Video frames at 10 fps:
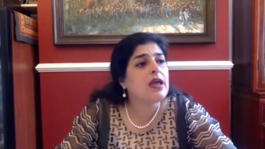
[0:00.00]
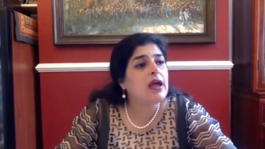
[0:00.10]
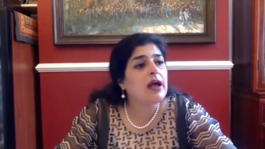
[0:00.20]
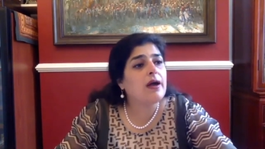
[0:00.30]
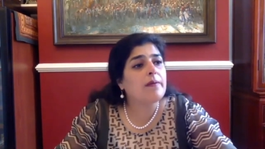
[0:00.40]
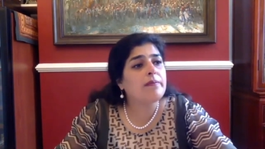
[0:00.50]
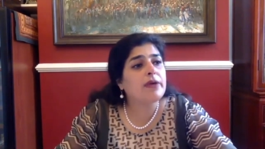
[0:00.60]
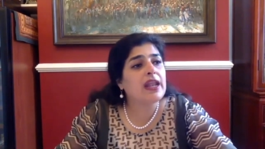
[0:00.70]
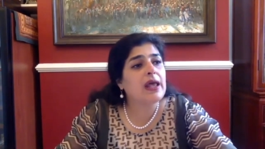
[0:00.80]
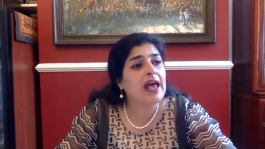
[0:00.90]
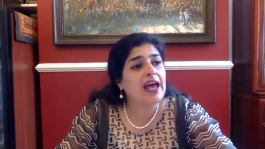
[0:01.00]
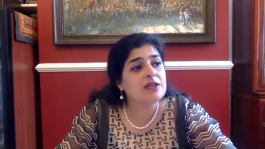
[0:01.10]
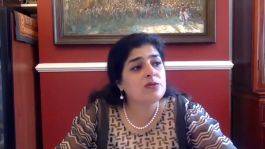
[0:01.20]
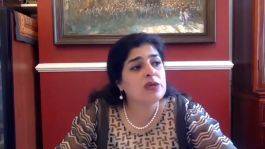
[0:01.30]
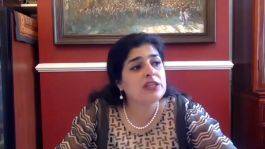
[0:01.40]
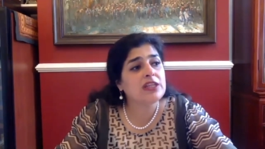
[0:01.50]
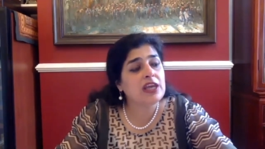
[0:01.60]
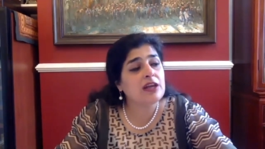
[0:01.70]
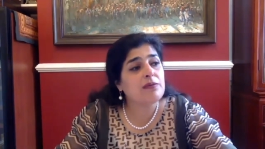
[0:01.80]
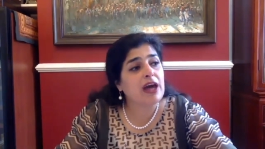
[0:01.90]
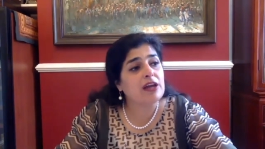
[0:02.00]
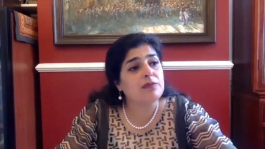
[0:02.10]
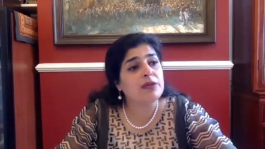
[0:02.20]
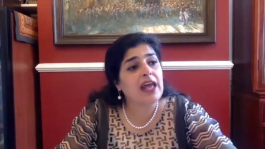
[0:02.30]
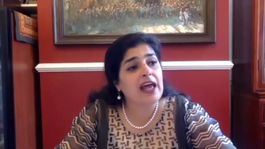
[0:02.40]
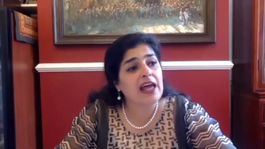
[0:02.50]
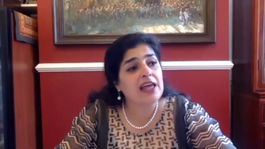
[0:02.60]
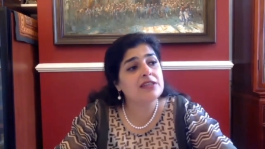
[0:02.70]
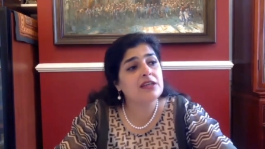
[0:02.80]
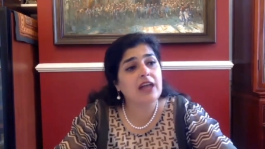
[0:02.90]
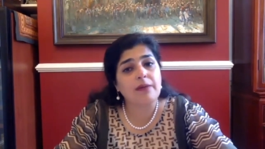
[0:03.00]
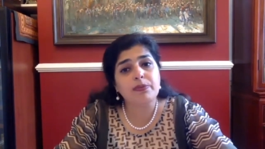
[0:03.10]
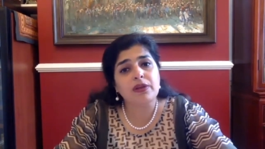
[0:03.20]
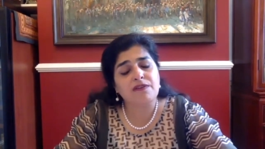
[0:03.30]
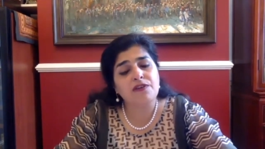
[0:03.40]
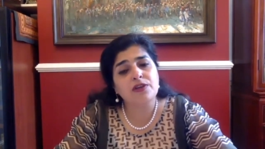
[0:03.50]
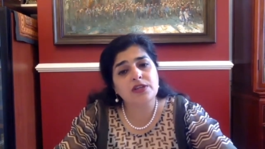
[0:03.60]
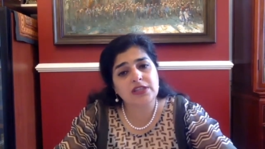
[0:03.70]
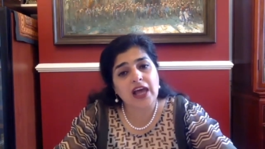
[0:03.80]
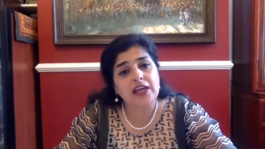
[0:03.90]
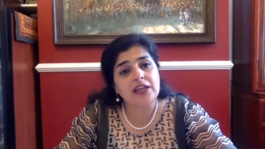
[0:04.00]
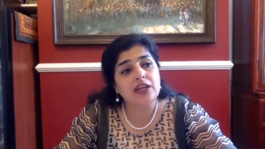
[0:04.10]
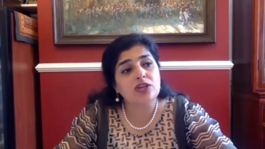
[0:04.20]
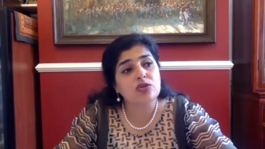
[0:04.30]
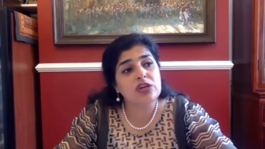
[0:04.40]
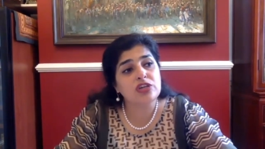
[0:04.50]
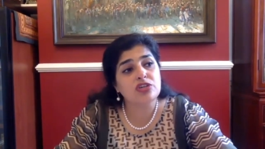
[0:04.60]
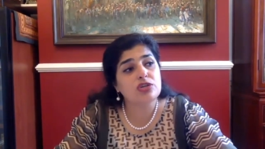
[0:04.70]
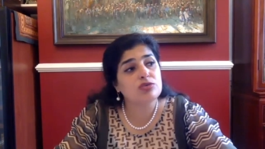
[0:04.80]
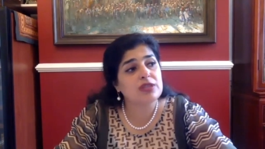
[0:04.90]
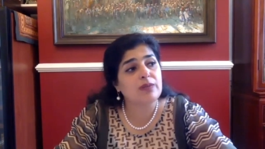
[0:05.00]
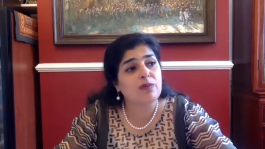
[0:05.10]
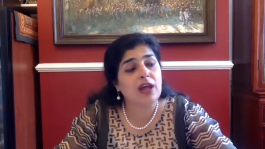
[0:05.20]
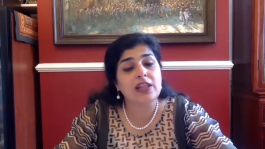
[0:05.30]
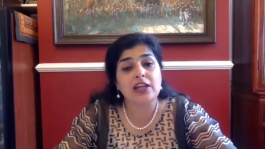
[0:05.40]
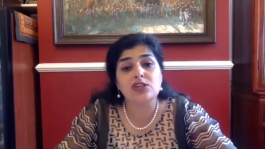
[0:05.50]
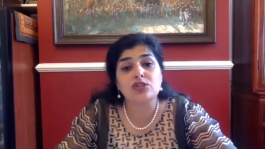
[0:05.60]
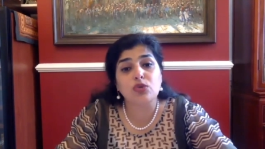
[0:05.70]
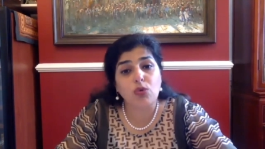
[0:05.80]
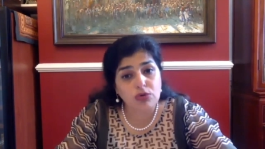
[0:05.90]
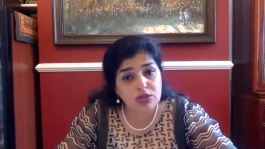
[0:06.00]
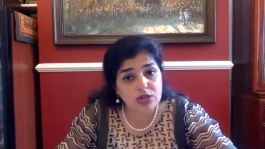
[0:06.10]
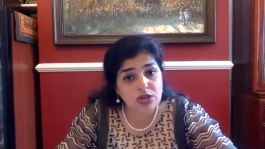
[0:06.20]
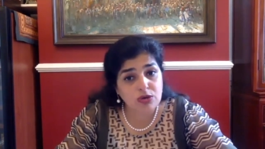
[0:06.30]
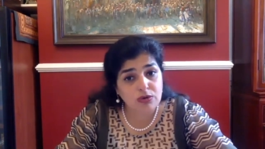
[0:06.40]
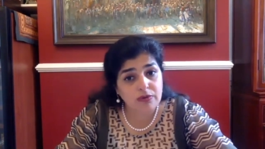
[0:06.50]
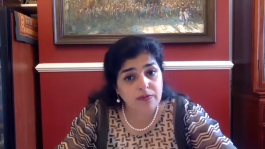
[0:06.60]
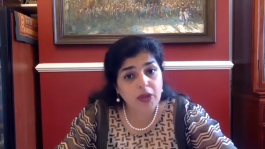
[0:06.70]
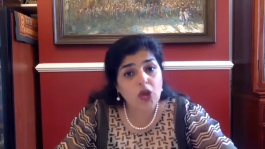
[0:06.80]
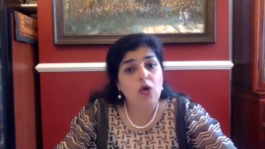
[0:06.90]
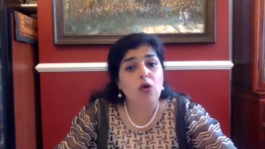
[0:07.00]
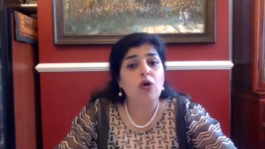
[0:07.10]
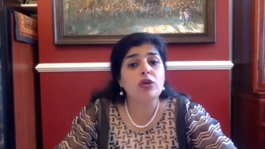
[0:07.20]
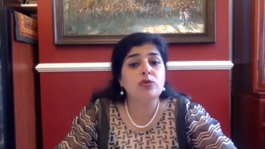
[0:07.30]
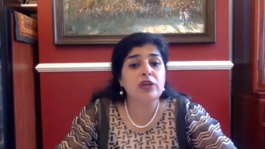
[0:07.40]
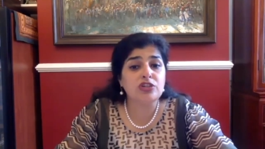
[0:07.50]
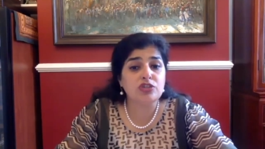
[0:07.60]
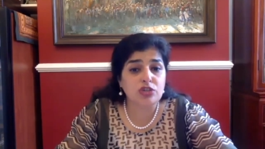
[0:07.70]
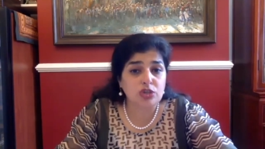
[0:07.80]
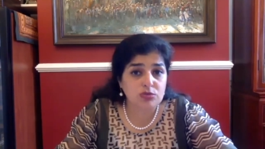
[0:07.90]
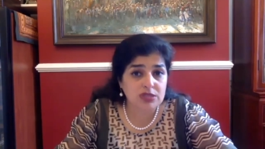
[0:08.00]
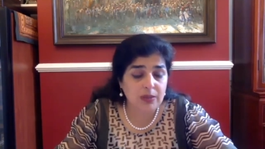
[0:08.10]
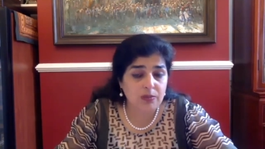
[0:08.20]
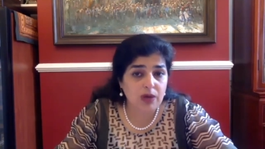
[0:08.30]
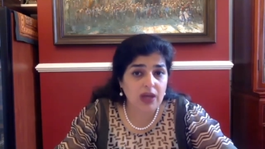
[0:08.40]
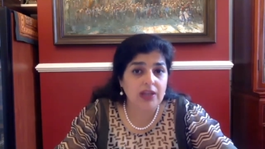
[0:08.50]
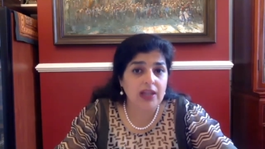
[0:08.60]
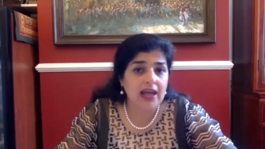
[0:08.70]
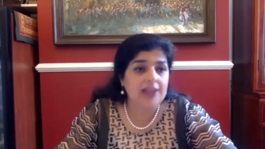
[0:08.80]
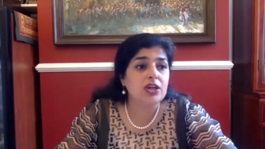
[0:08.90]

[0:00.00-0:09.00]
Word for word: uh, but as we think about it, but as a couple, if you're deciding to introduce someone that is known to you, or you introduce someone that